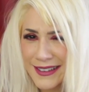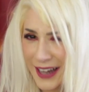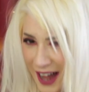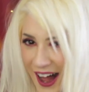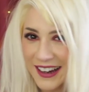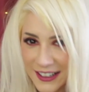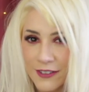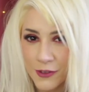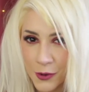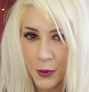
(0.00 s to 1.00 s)
kind
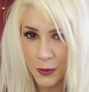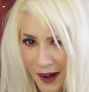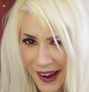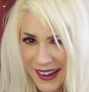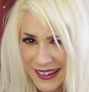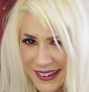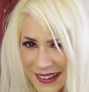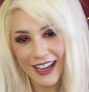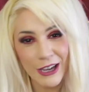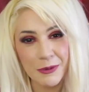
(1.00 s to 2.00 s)
of cool, right?
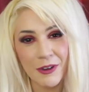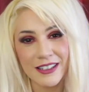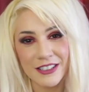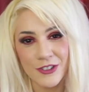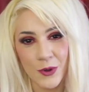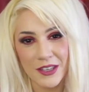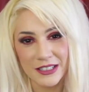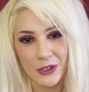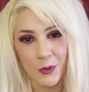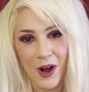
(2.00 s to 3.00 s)
I hope you guys enjoyed this
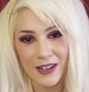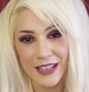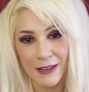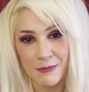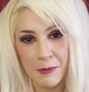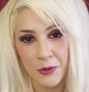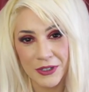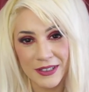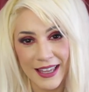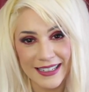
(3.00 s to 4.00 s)
little walk down
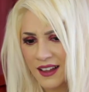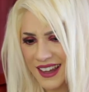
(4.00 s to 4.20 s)
memory lane.